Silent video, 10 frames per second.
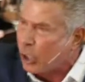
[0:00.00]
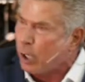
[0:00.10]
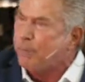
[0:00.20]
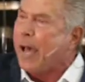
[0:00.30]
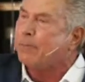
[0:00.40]

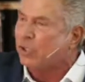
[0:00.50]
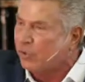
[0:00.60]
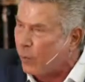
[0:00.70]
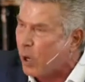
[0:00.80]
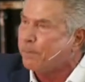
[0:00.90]
Third
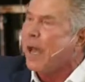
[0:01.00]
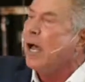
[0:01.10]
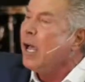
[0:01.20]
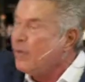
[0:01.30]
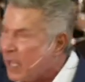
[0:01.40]
Baptist, Fourth
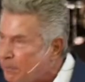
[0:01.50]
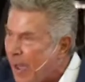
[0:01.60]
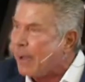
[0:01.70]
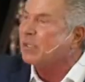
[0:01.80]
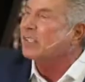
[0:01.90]
Baptist, Fifth
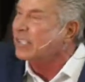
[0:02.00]
Baptist,